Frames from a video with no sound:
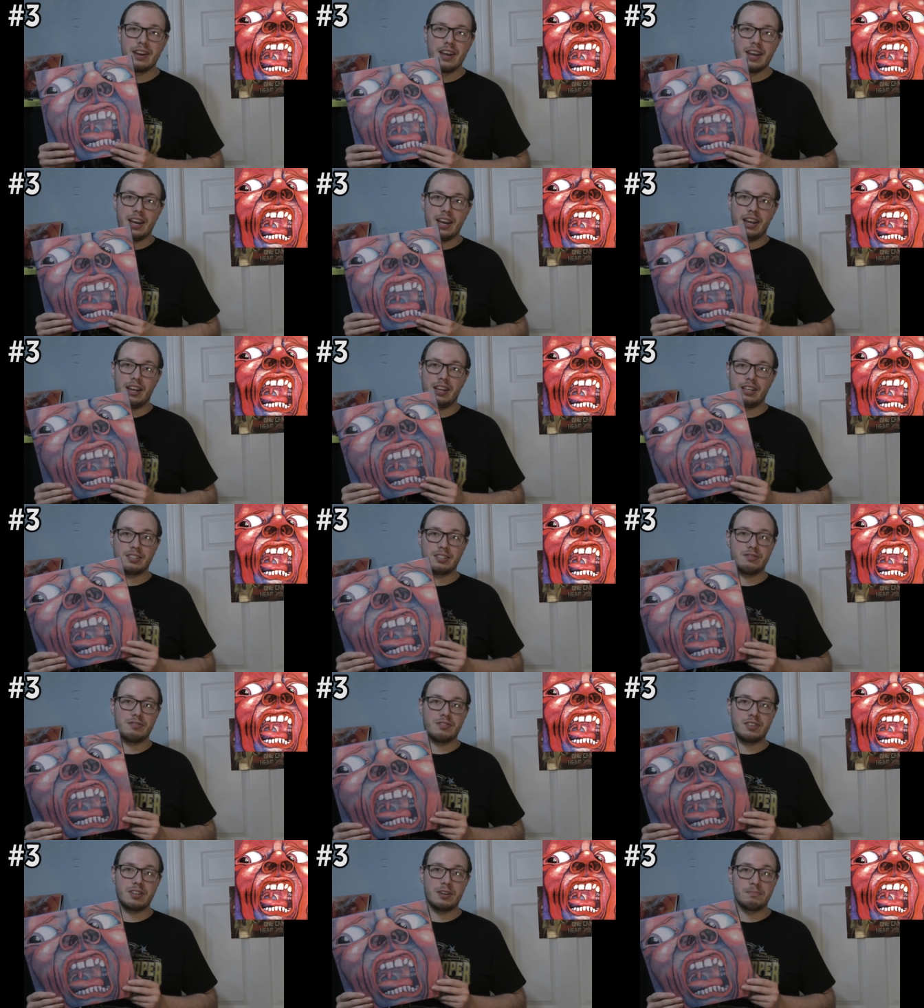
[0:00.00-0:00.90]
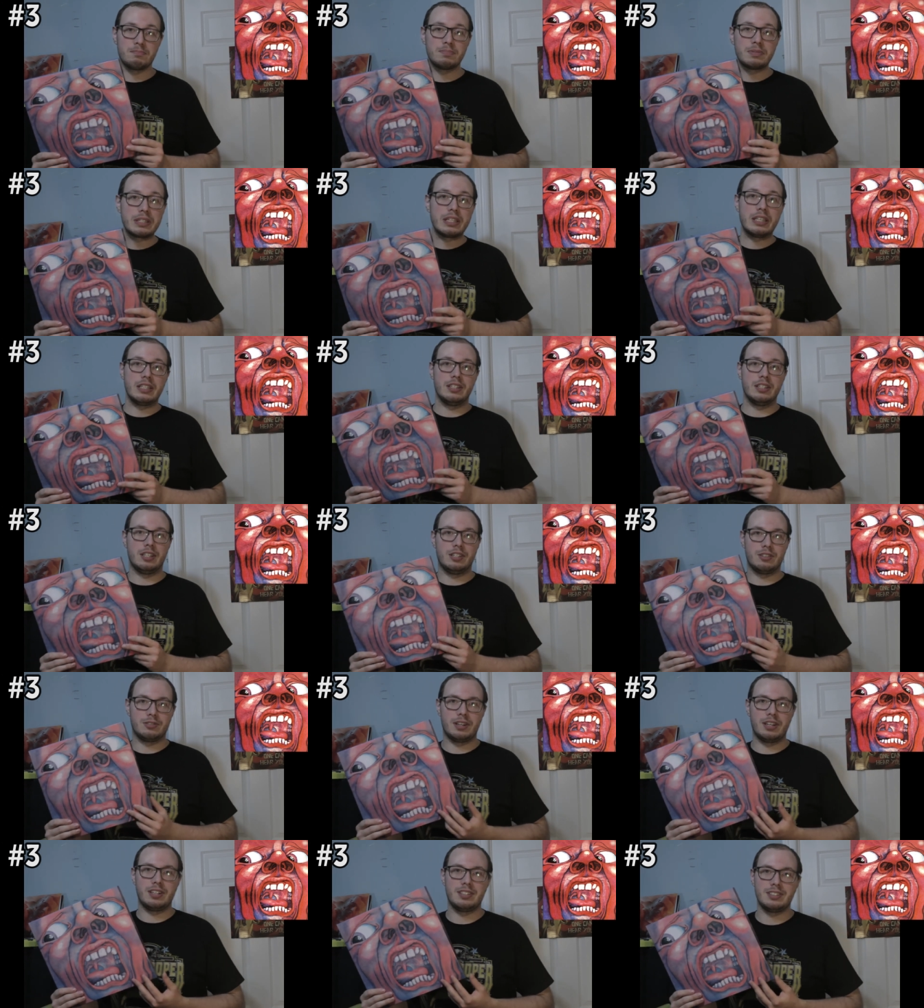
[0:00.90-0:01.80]
is completely
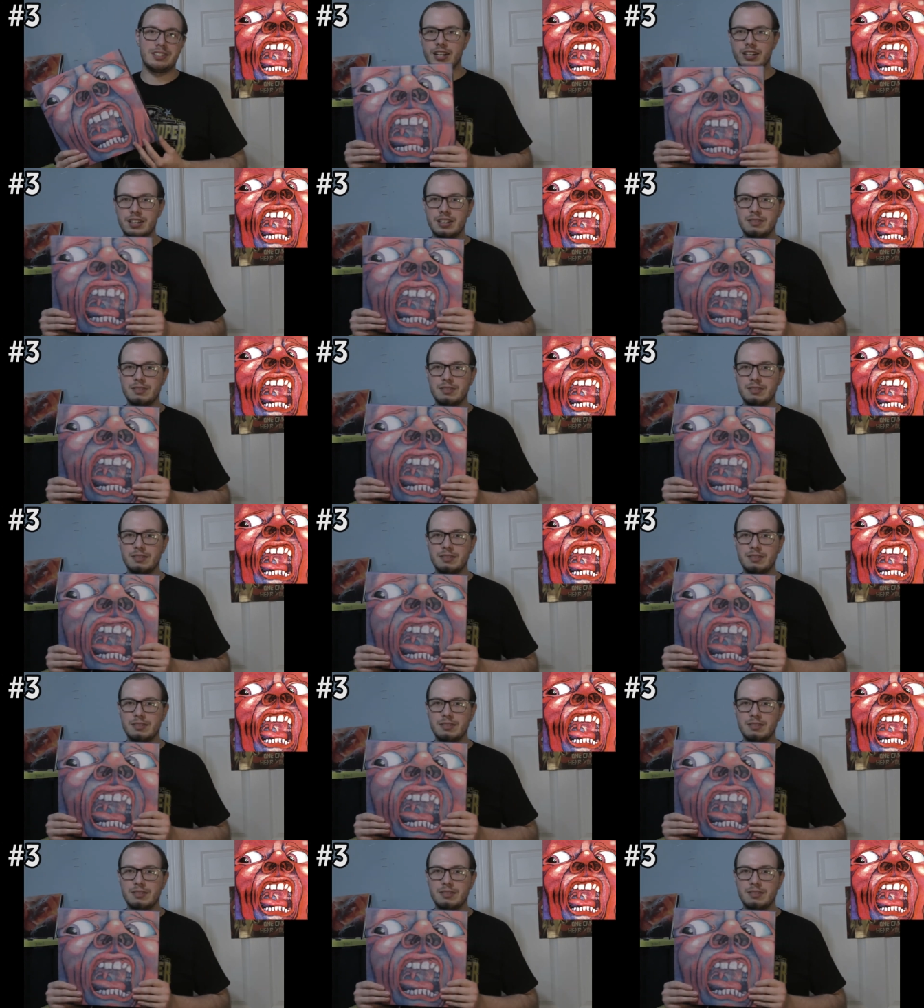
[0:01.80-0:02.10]
crazy.